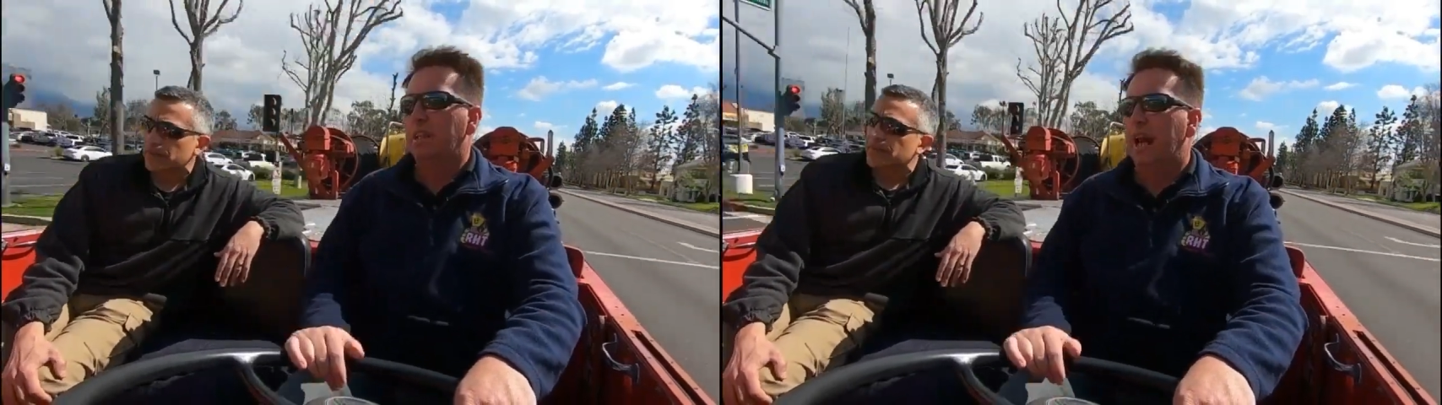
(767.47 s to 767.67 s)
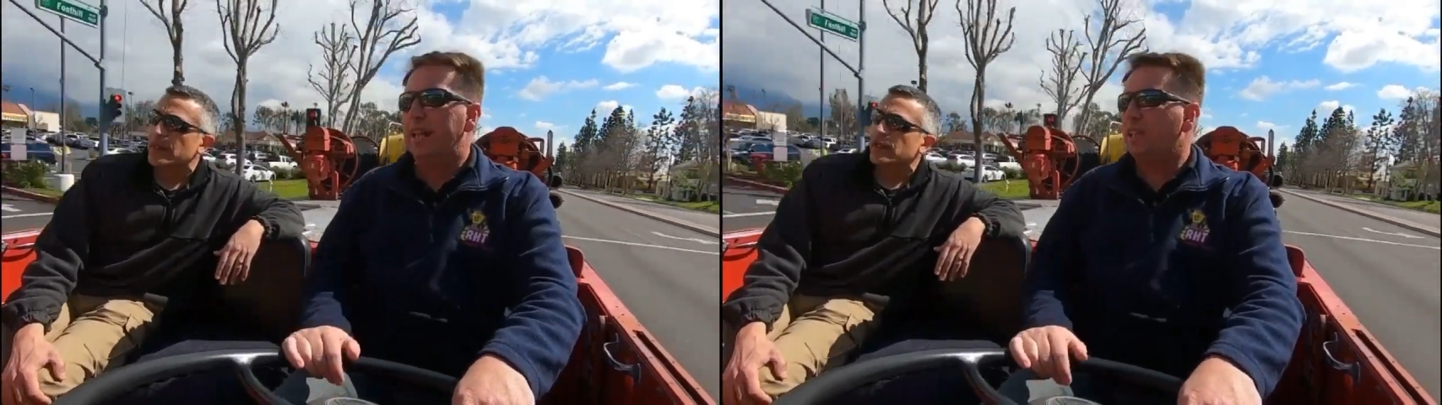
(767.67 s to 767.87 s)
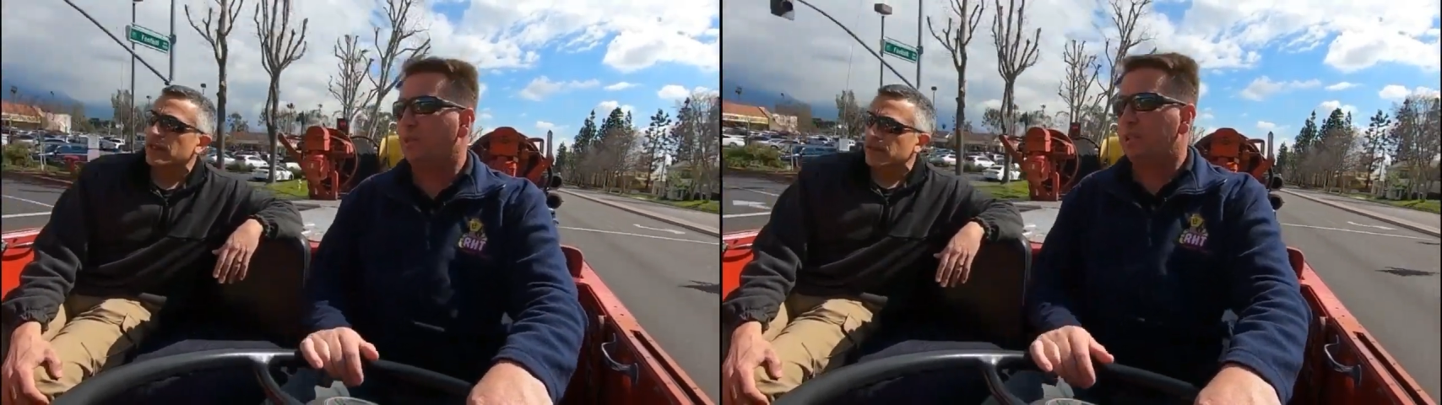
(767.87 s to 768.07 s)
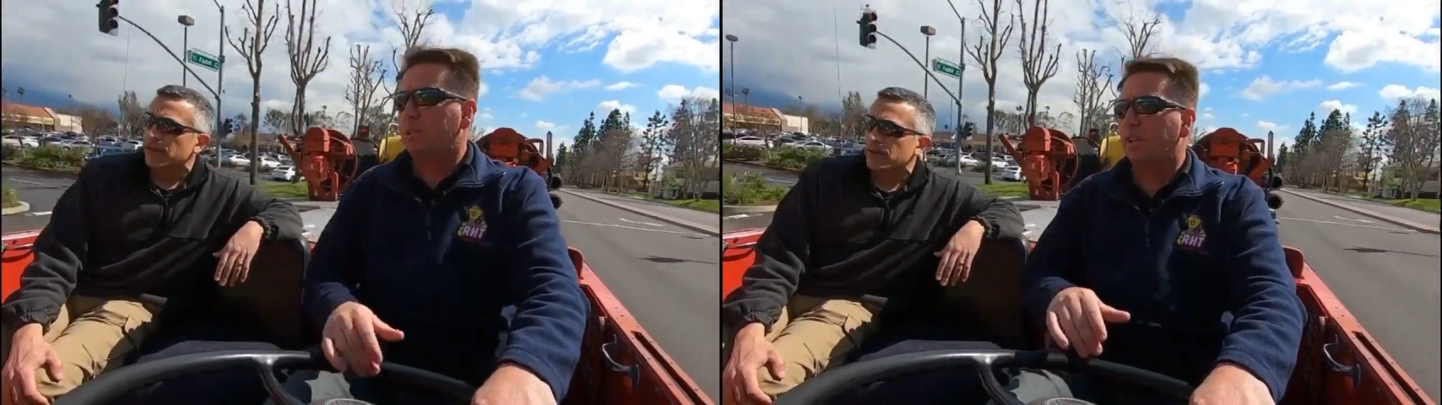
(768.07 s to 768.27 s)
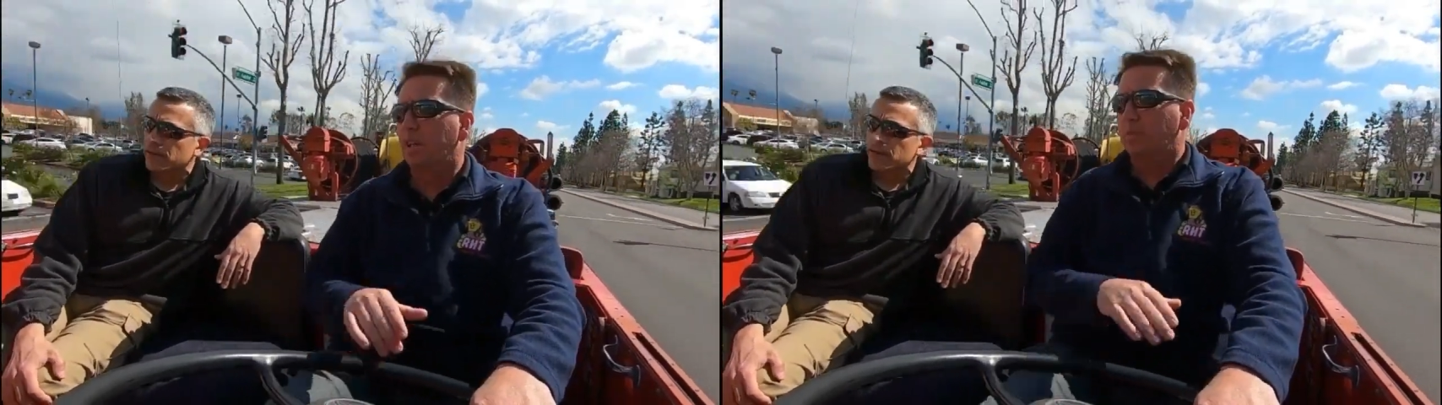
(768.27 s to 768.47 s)
Speaker 1: And this was
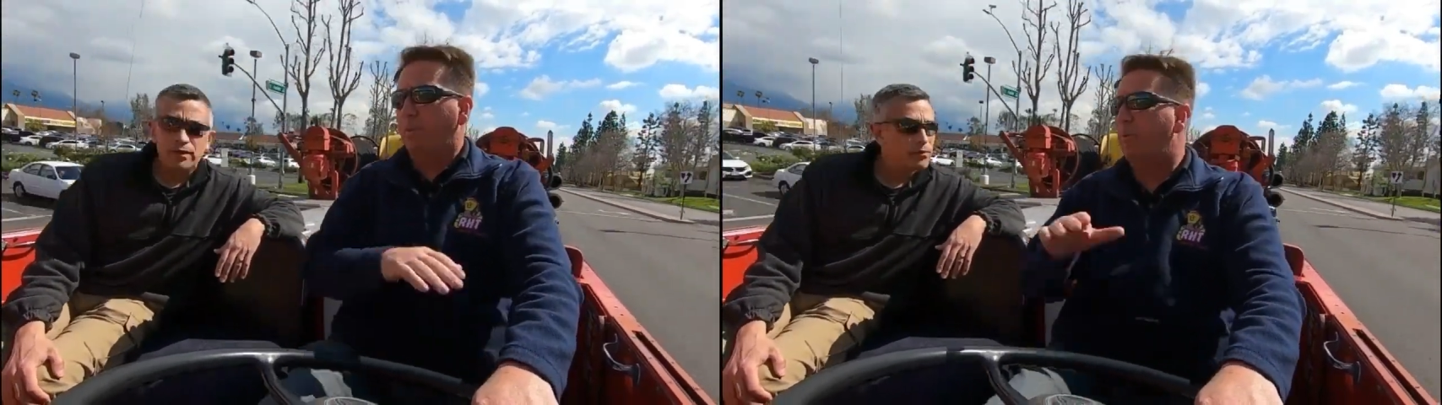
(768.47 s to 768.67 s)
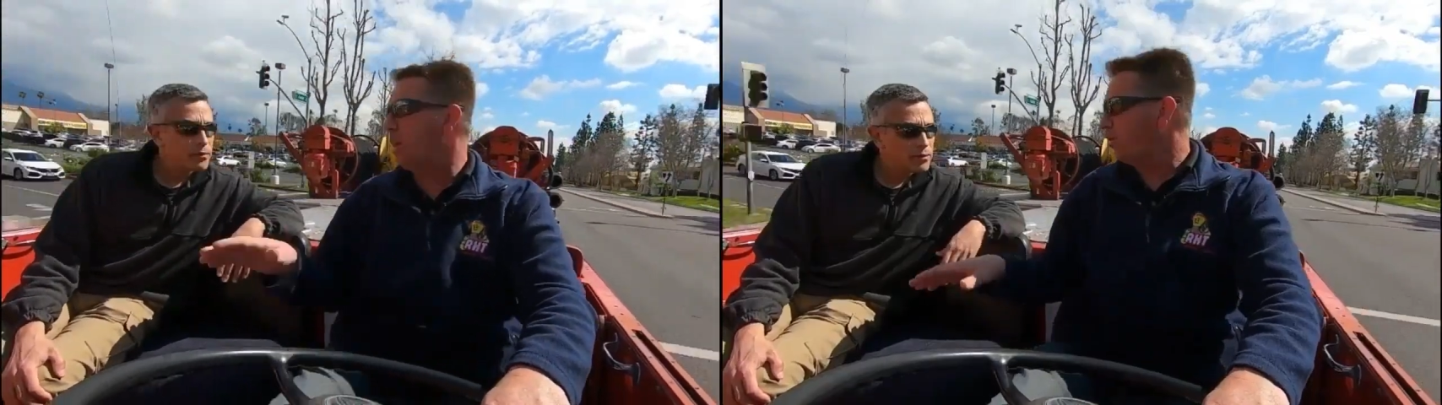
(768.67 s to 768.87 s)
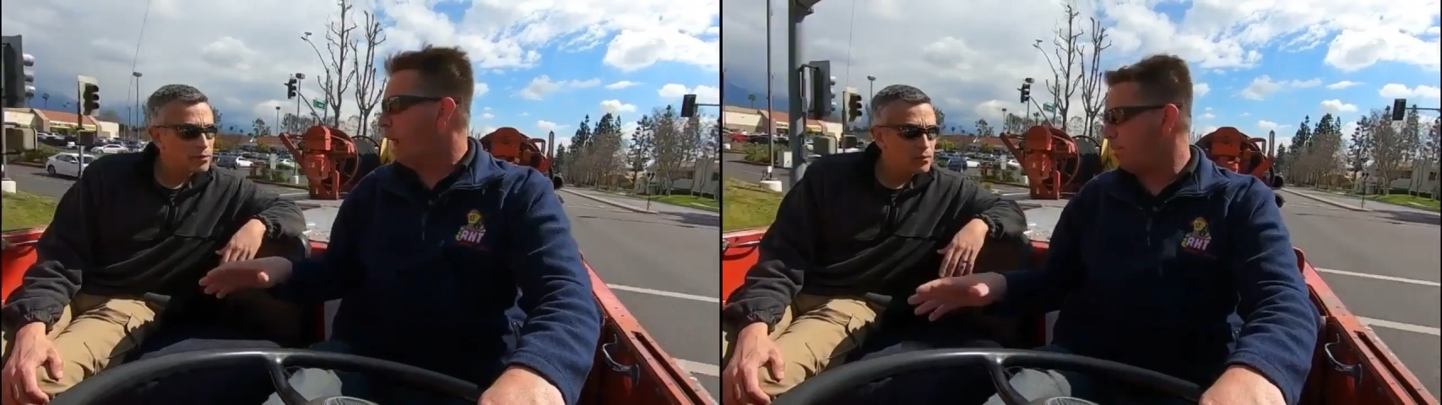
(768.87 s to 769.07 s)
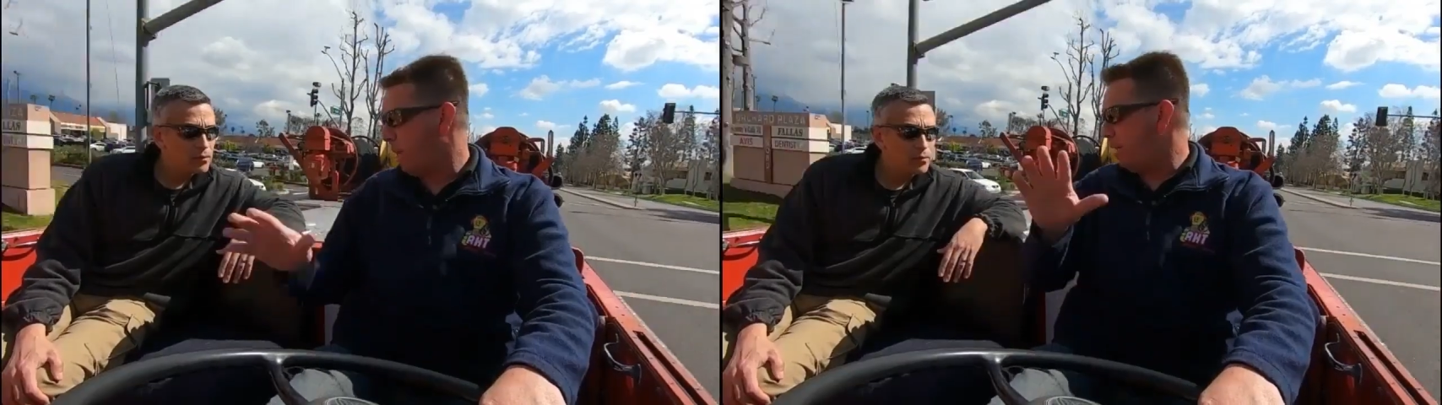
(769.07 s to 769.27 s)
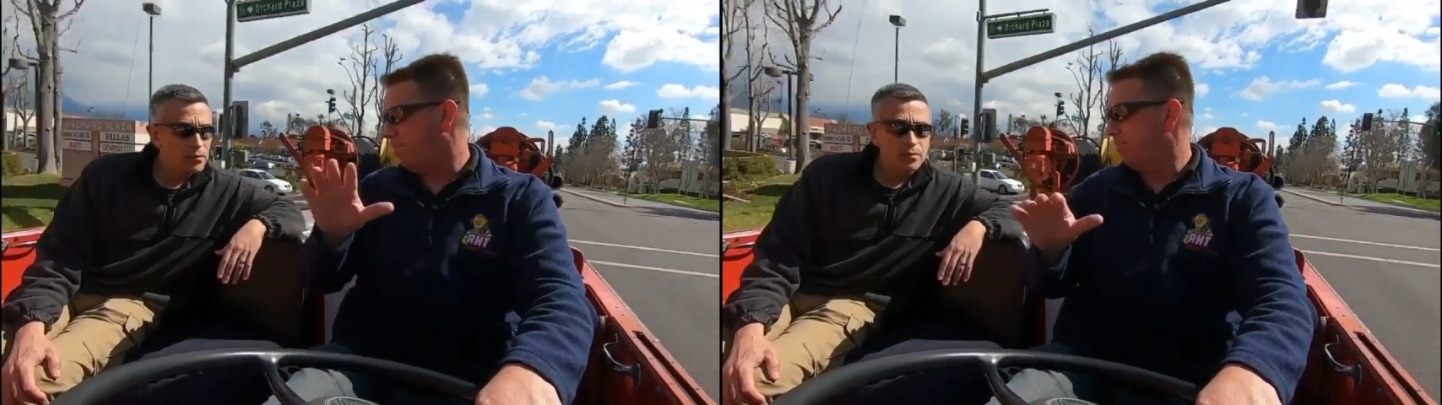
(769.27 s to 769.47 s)
from the ground
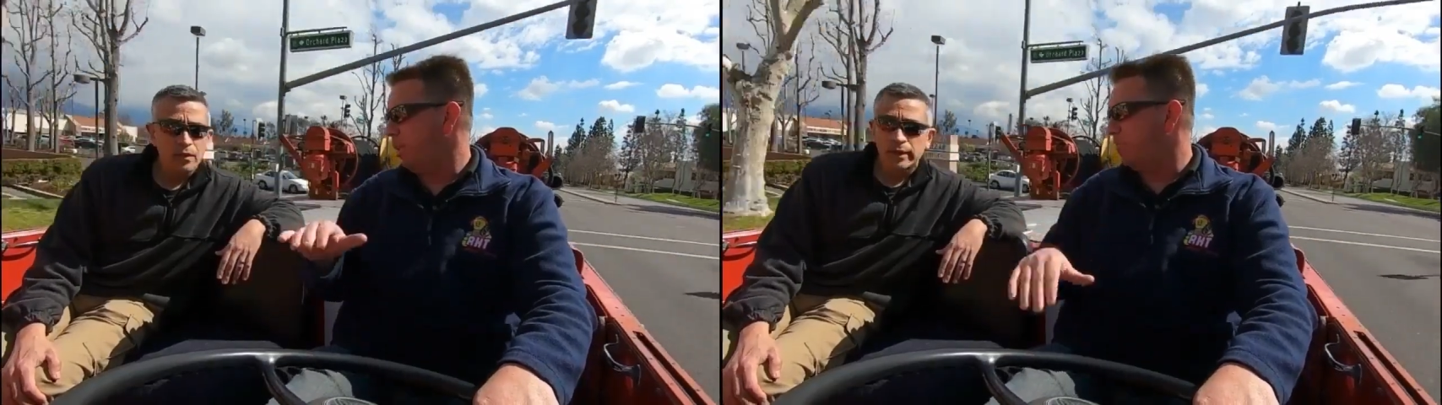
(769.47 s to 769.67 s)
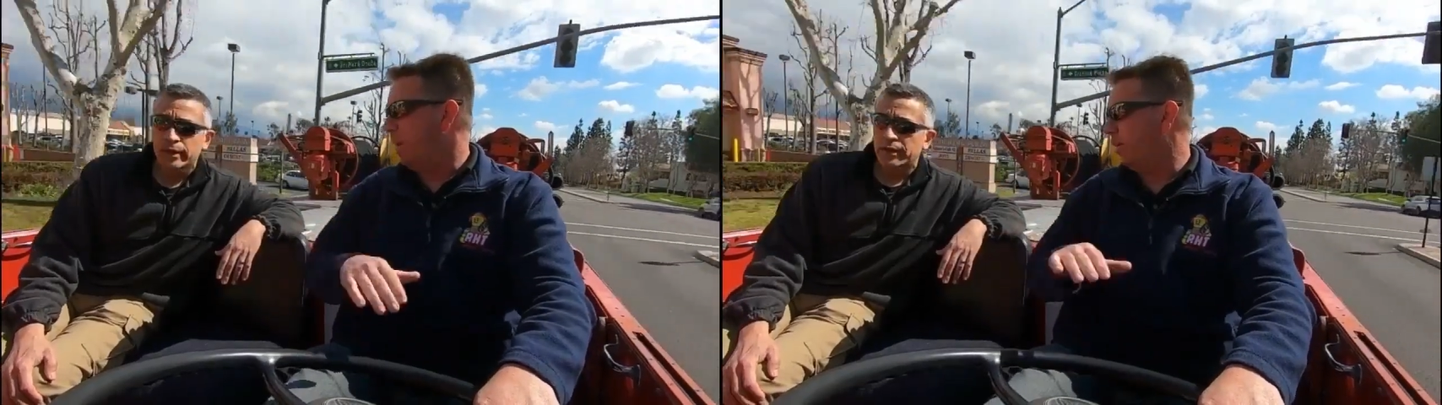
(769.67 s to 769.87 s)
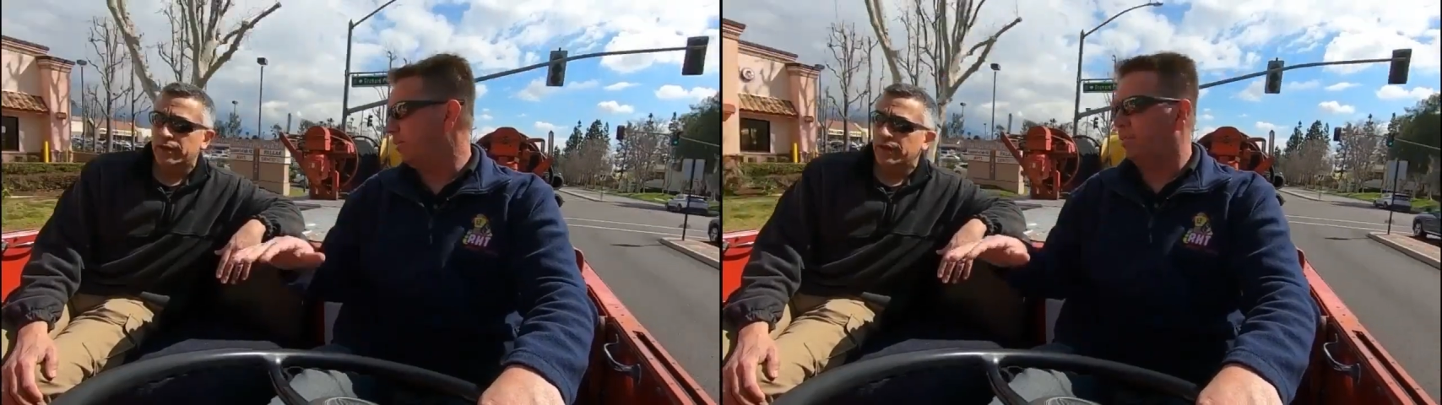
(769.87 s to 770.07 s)
up. You built